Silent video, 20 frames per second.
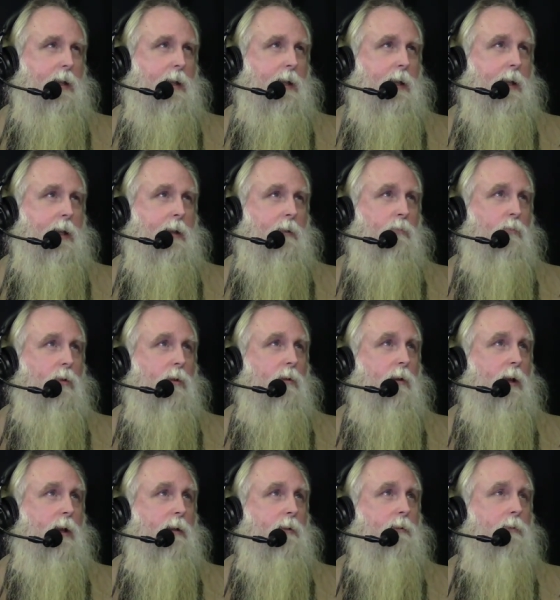and we're
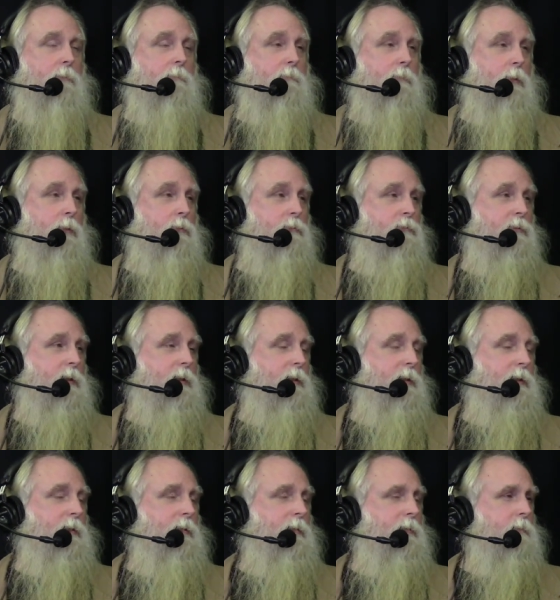not
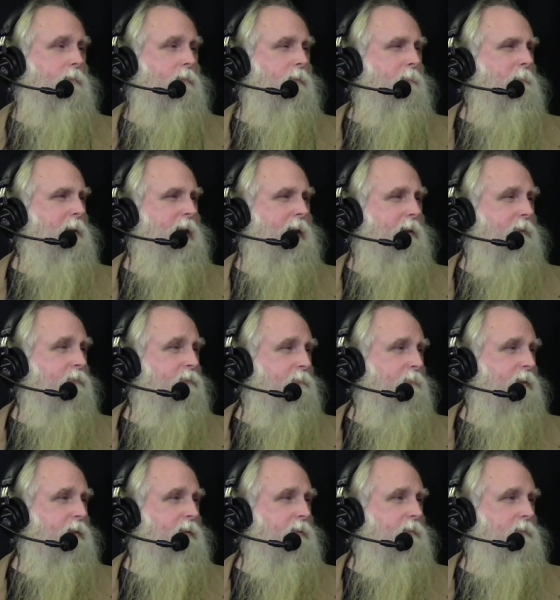converging the
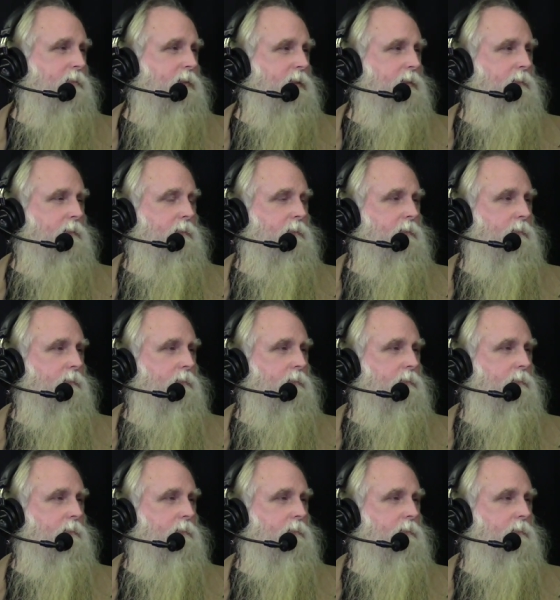management and